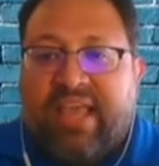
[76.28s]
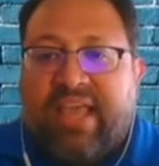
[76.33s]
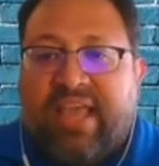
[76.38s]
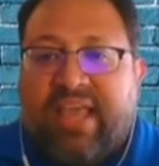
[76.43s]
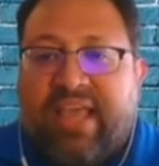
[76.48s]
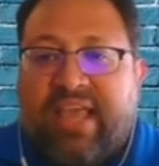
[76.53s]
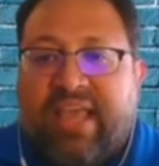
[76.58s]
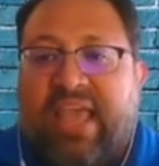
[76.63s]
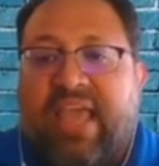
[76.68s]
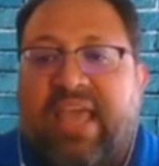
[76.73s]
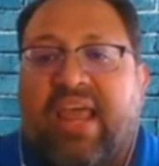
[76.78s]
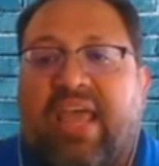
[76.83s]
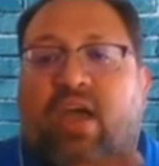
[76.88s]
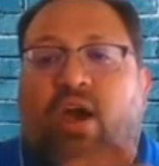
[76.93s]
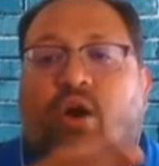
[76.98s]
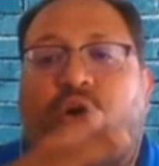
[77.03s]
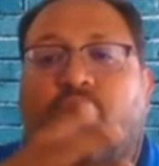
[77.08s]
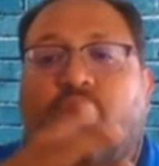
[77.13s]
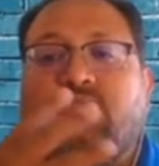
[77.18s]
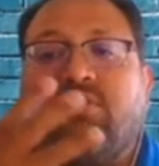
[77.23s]
and I
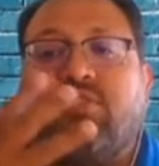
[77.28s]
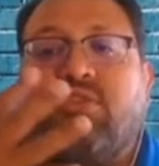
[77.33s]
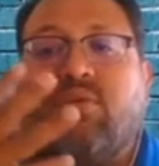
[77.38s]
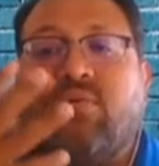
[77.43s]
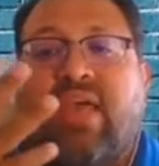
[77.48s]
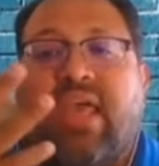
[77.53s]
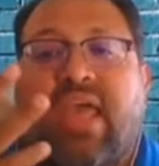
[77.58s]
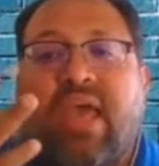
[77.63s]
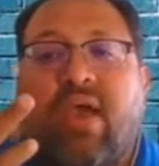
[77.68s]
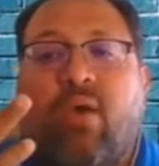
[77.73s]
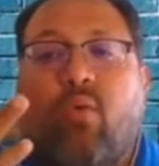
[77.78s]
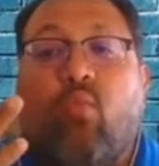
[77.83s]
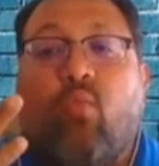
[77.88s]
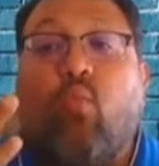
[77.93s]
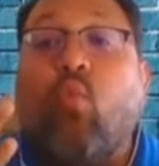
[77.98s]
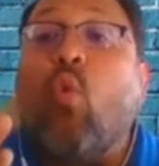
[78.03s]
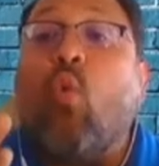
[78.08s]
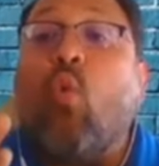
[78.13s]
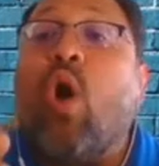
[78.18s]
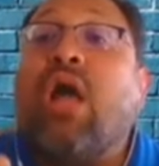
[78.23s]
also
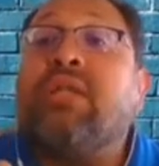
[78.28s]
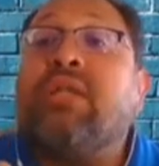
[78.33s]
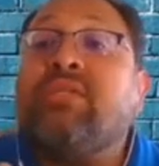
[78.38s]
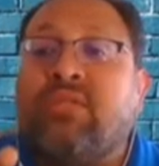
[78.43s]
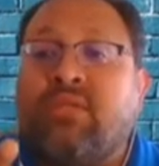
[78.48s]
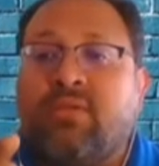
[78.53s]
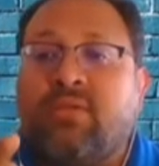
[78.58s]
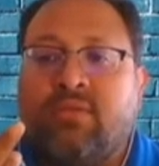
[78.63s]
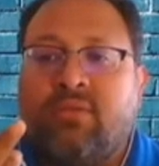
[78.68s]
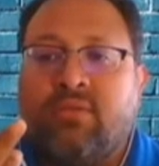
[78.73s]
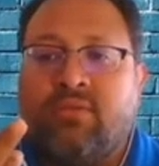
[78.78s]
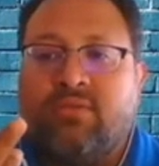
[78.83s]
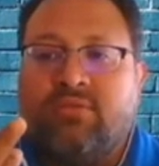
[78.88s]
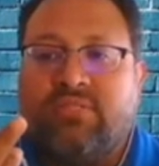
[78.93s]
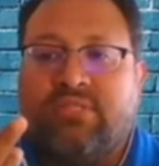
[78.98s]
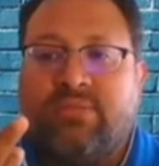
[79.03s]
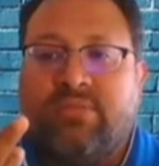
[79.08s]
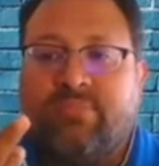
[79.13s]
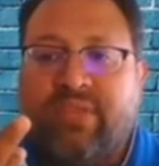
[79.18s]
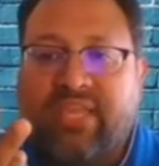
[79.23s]
want
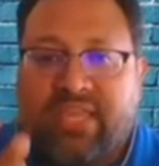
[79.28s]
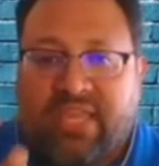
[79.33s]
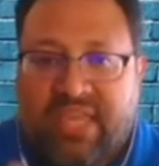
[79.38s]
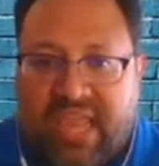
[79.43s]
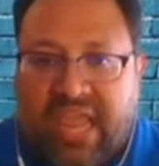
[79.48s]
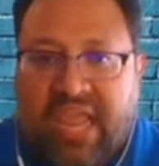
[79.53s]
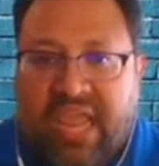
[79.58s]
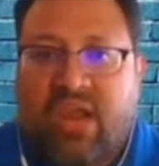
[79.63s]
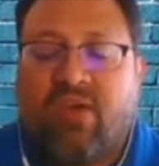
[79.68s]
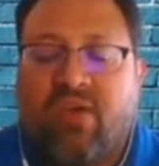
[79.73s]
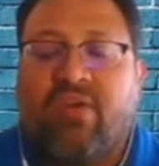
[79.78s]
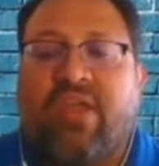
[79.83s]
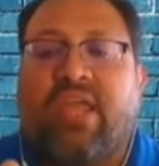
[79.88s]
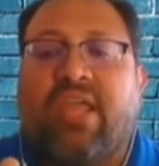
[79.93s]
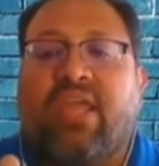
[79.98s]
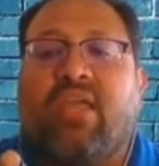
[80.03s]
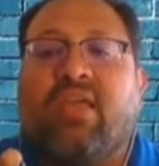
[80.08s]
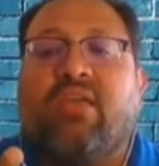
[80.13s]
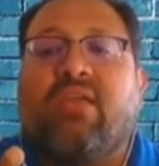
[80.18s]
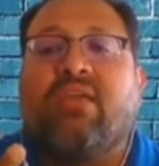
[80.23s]
to be
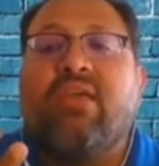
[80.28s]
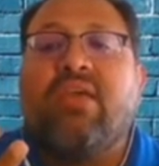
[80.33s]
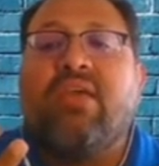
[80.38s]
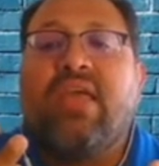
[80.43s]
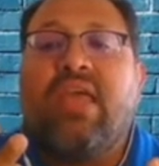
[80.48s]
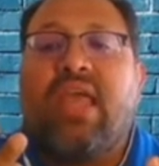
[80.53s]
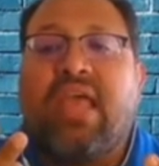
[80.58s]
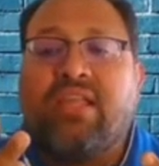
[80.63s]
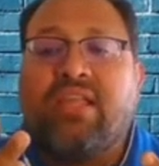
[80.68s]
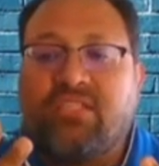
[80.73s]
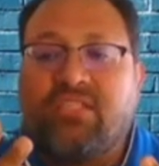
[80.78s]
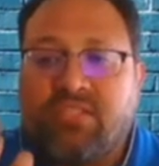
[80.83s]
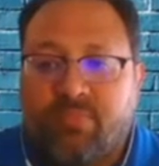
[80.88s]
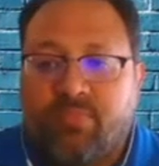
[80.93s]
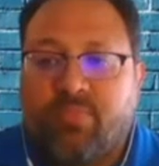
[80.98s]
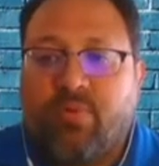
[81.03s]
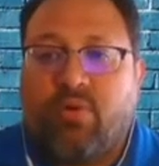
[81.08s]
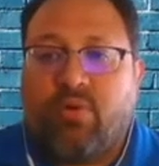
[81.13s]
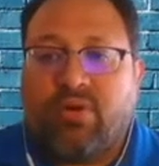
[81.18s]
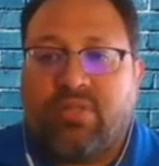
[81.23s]
caring and
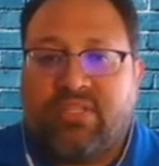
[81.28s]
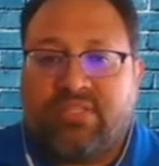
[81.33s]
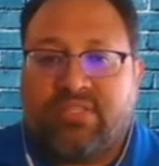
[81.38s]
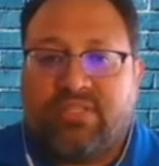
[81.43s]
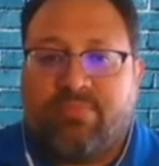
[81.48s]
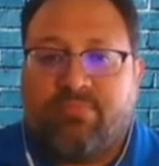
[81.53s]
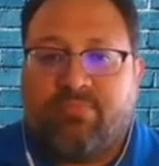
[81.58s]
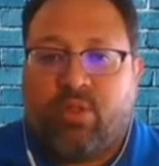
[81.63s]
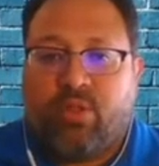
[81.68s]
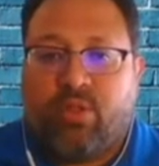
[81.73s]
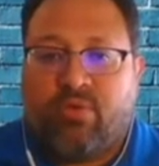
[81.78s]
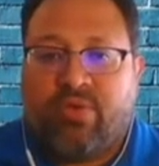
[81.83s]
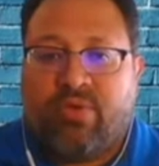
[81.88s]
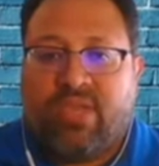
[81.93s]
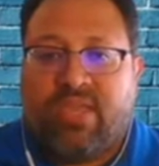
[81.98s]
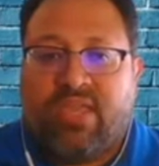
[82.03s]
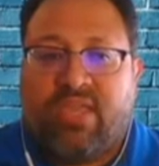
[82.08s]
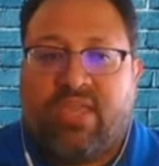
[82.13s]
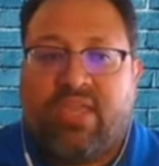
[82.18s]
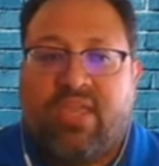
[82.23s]
support this
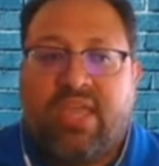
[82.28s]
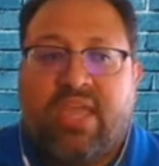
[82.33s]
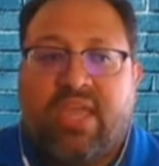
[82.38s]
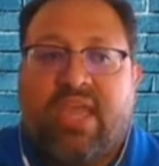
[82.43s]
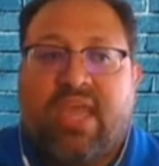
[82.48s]
employee.